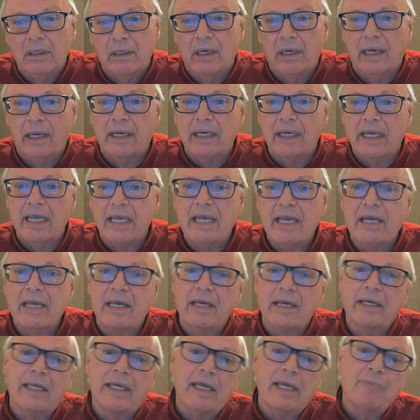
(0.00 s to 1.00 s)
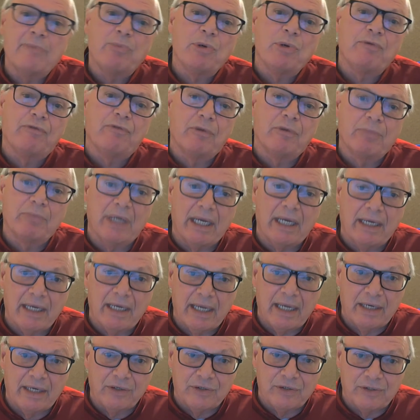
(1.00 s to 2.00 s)
and a key can keep you from getting
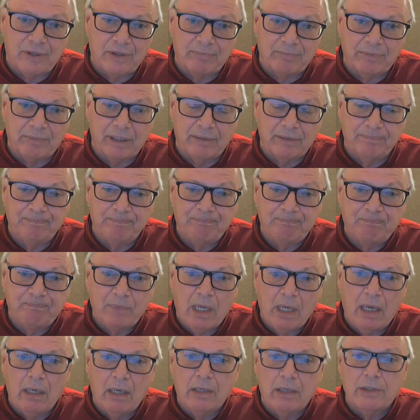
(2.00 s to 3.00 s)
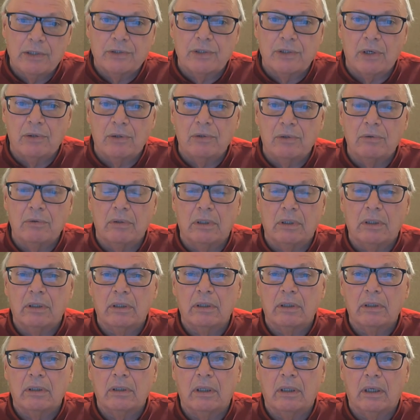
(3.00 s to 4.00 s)
into something. So,
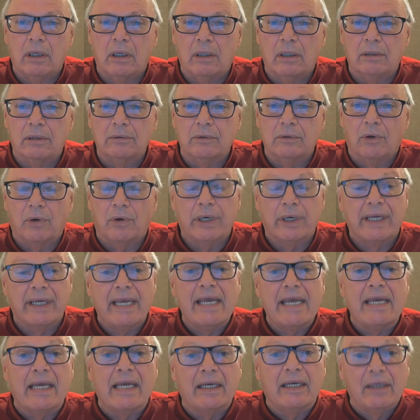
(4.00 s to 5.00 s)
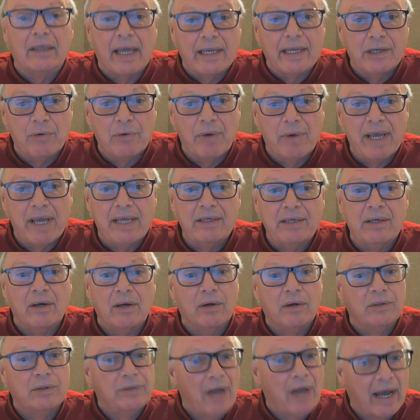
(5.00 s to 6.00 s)
uh, or a key can let you in.
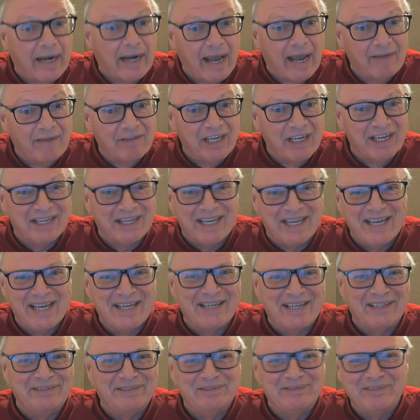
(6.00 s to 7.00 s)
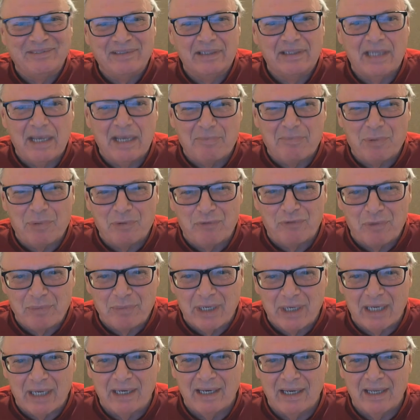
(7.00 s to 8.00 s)
Not having a key can keep you from
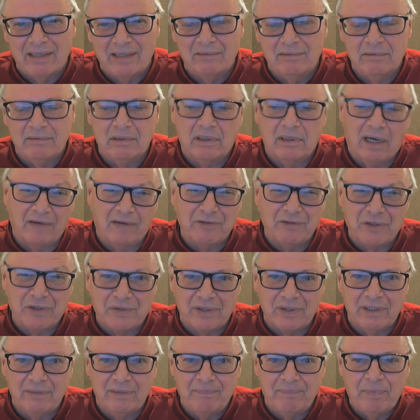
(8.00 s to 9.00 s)
getting in, obviously.